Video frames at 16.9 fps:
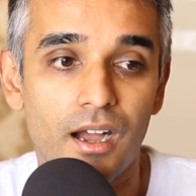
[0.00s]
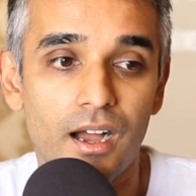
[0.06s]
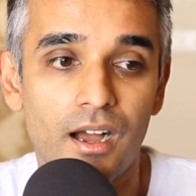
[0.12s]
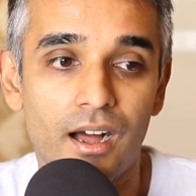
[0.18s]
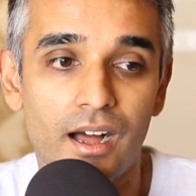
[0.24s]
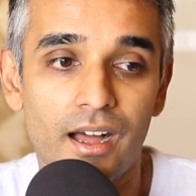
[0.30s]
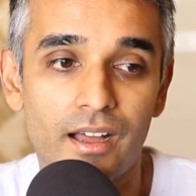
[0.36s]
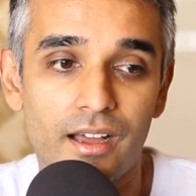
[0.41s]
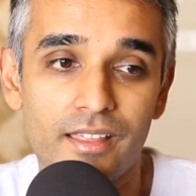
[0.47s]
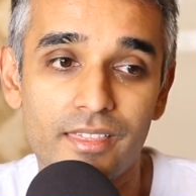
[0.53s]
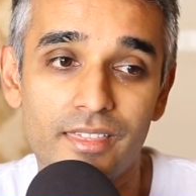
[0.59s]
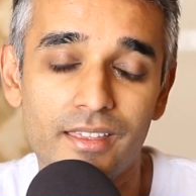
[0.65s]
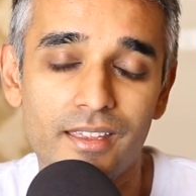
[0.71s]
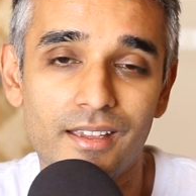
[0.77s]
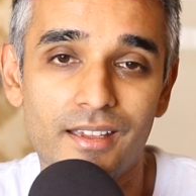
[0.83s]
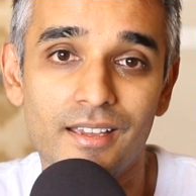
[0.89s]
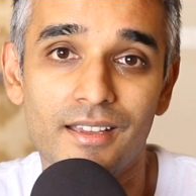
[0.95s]
I
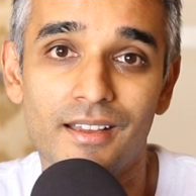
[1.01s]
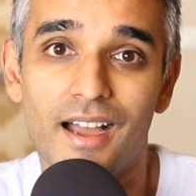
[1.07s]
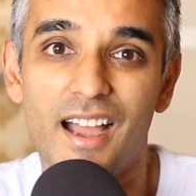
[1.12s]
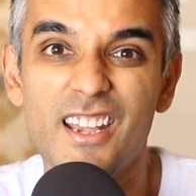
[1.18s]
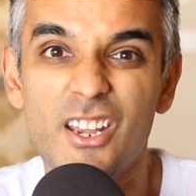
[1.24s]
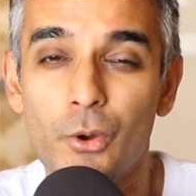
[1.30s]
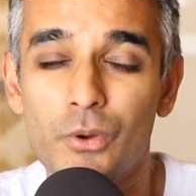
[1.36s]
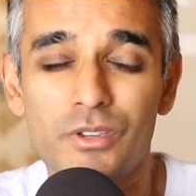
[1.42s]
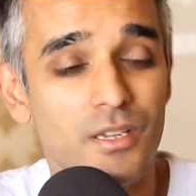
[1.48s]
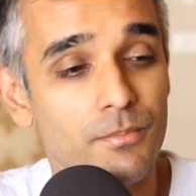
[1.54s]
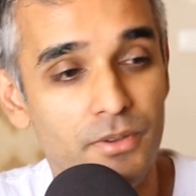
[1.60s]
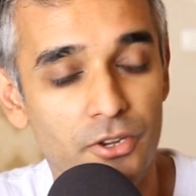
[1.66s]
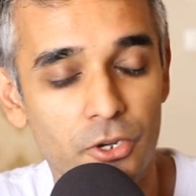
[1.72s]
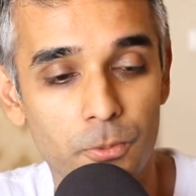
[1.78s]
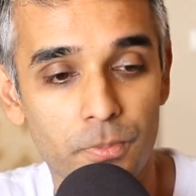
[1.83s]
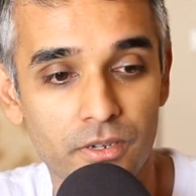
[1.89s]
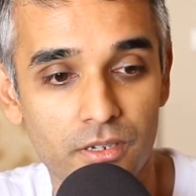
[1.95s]
think I know it's a
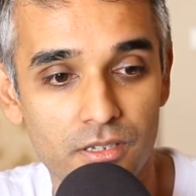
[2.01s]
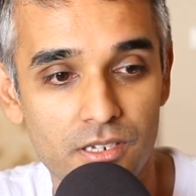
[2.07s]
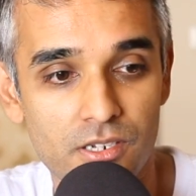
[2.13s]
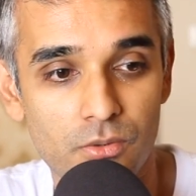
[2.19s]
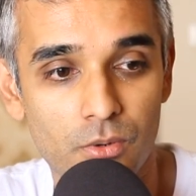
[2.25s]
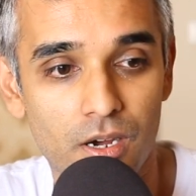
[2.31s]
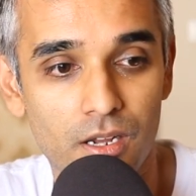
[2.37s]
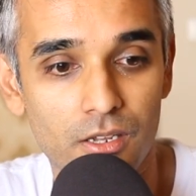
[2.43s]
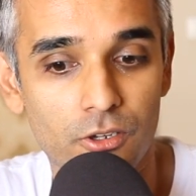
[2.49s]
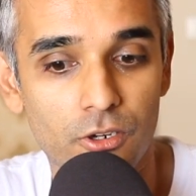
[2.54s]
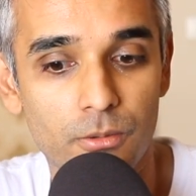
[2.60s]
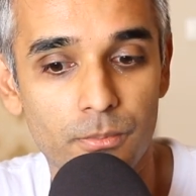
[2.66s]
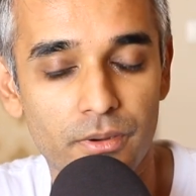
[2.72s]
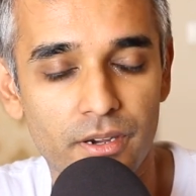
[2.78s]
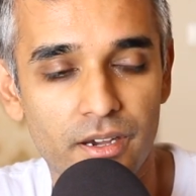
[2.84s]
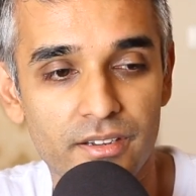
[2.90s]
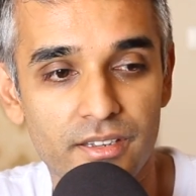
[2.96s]
bitter pill to swallow,
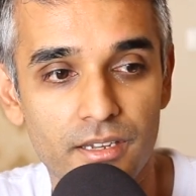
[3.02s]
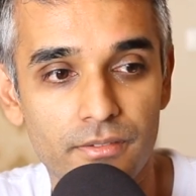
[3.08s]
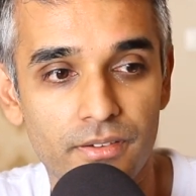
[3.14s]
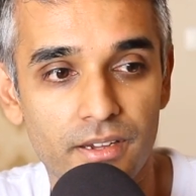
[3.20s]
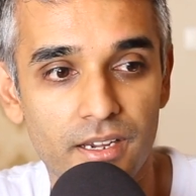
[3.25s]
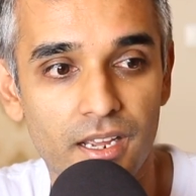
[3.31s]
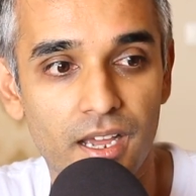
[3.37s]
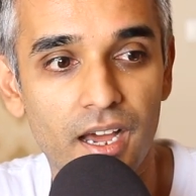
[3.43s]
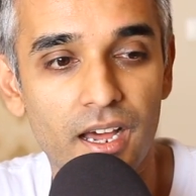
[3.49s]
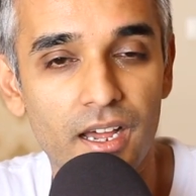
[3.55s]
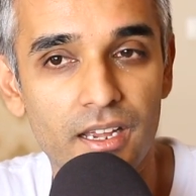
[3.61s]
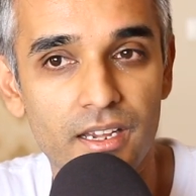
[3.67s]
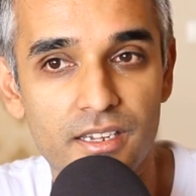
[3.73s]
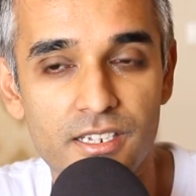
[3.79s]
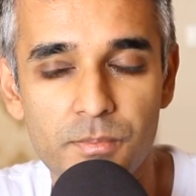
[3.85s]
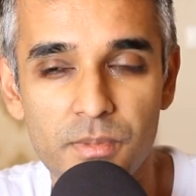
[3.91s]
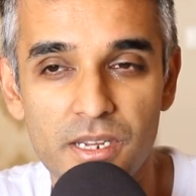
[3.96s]
but if a guy
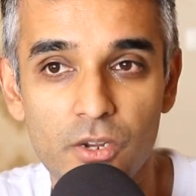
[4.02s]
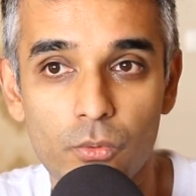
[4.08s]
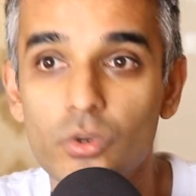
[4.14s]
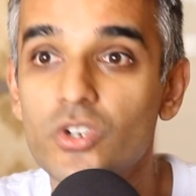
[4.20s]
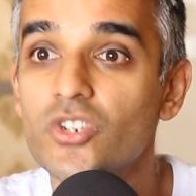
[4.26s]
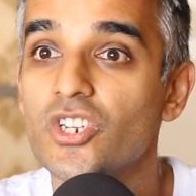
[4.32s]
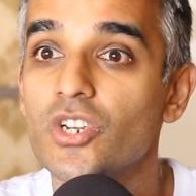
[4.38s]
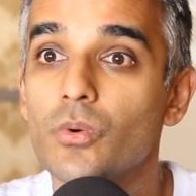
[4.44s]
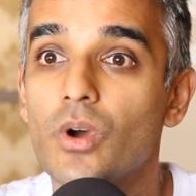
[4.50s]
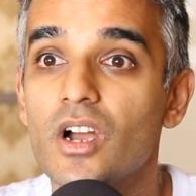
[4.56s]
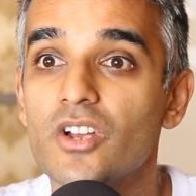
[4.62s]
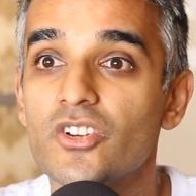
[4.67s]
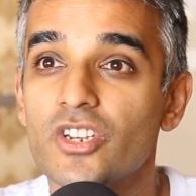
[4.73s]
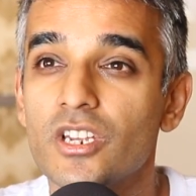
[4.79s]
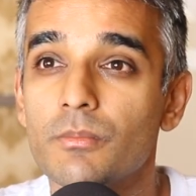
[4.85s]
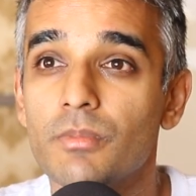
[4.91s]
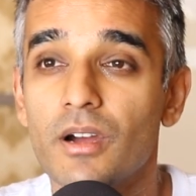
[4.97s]
is being
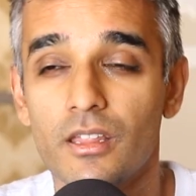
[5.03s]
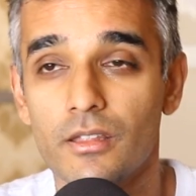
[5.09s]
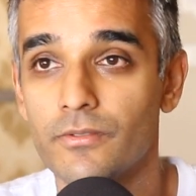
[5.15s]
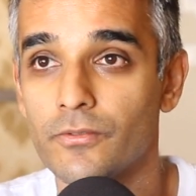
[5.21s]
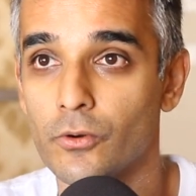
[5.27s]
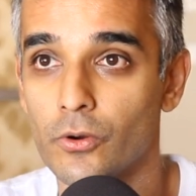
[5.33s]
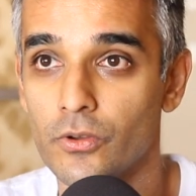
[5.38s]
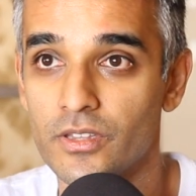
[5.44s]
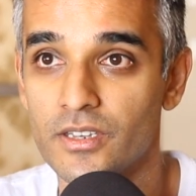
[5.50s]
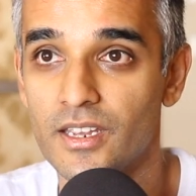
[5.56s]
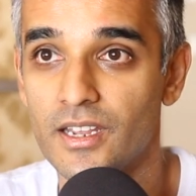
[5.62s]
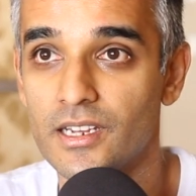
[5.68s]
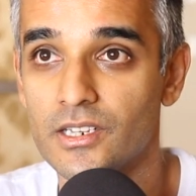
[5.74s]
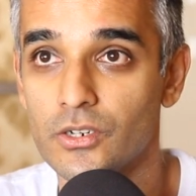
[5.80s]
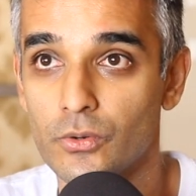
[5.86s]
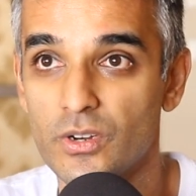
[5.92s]
wishy-washy by the fourth date